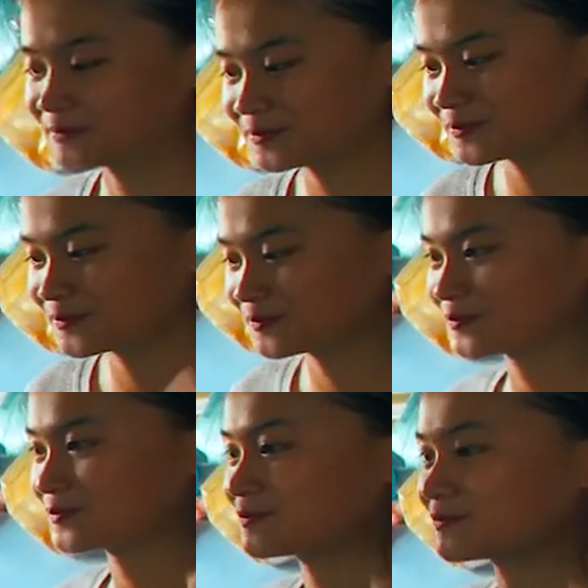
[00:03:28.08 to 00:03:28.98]
Is it hot now?
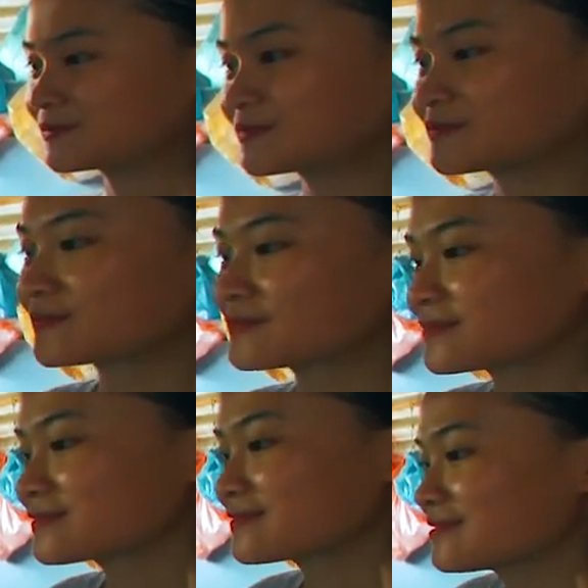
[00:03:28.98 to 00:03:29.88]

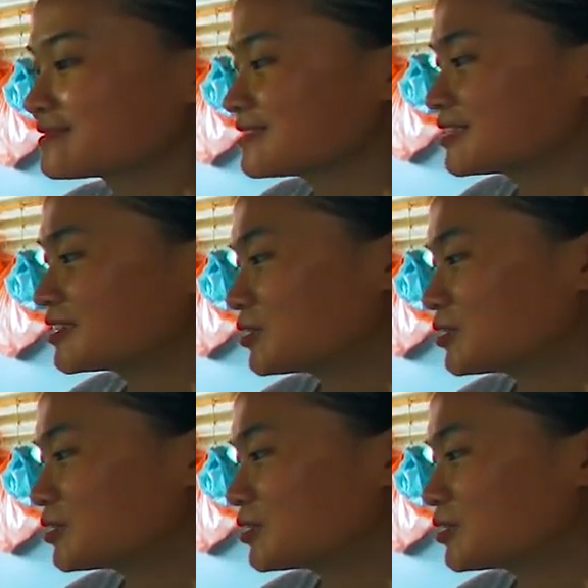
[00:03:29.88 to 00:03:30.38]
Does it need to be